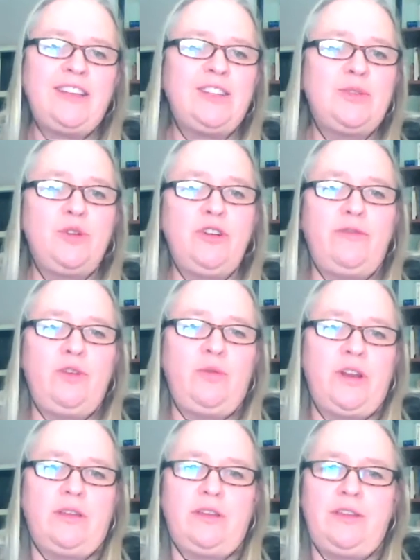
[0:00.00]
I just wonder if you
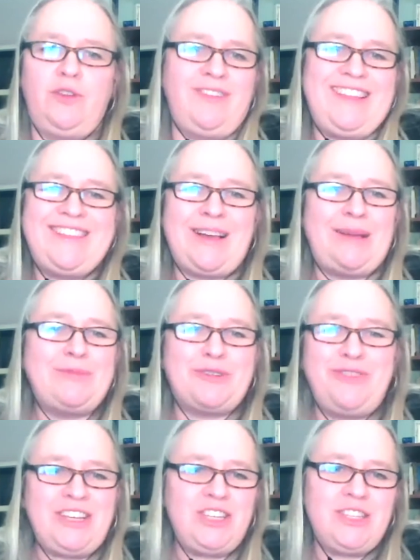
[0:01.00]
have any
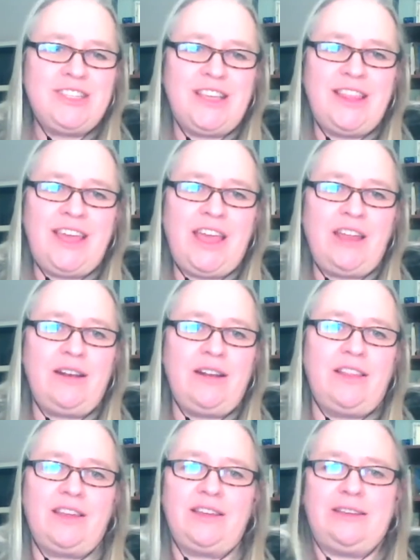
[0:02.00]
observations on that,
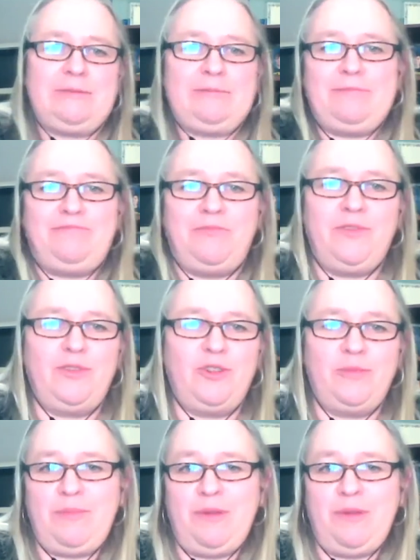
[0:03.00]
like, or